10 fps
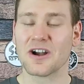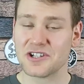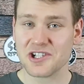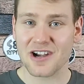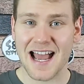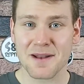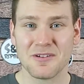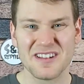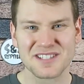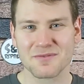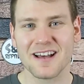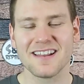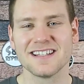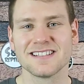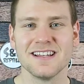hurt your animal, as well
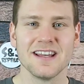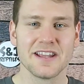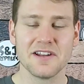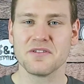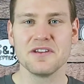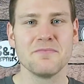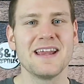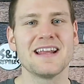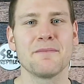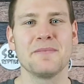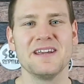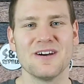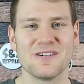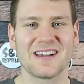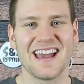as, you may not be
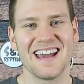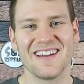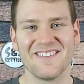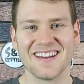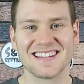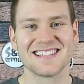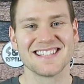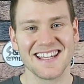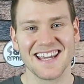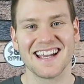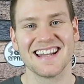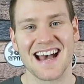okay with seeing an